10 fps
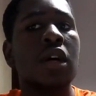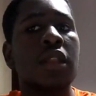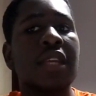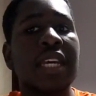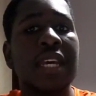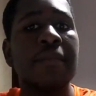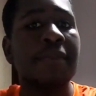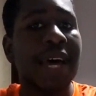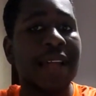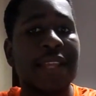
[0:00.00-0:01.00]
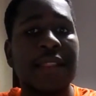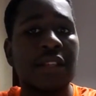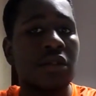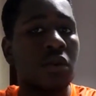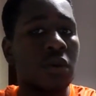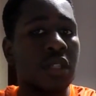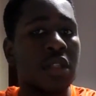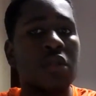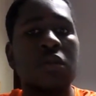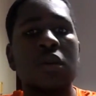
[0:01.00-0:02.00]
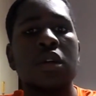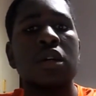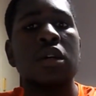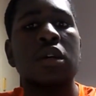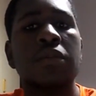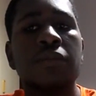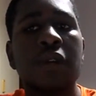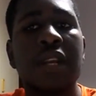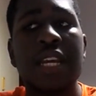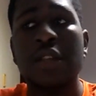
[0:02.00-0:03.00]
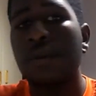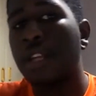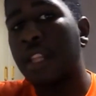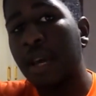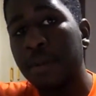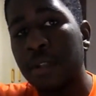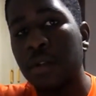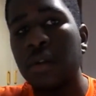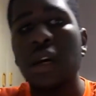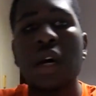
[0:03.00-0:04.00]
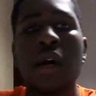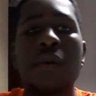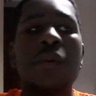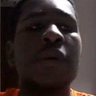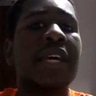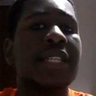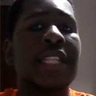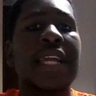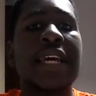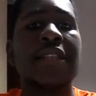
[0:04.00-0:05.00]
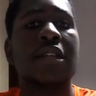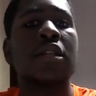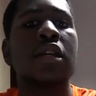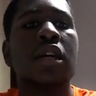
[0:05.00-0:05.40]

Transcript: the impact that this causes to uh, later on in the episode. Well, we'll get to that later.